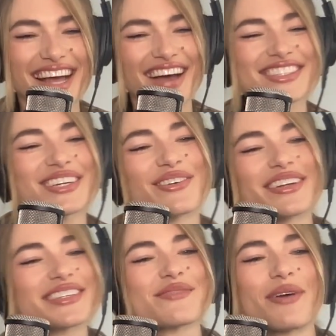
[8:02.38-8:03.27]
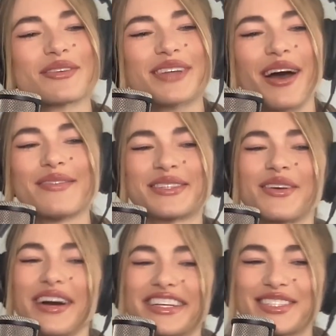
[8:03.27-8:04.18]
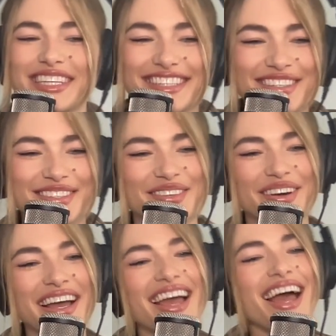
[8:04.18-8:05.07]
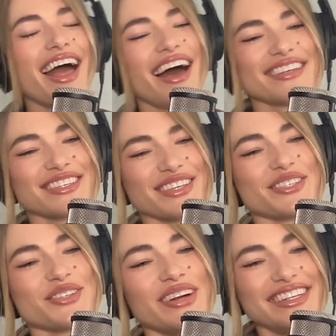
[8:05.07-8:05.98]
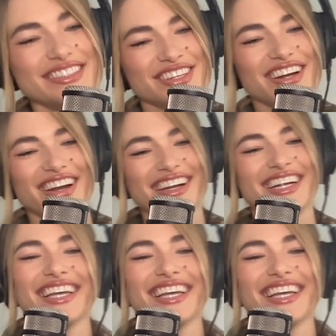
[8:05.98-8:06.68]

I was like, what is the most common question you ask a stranger?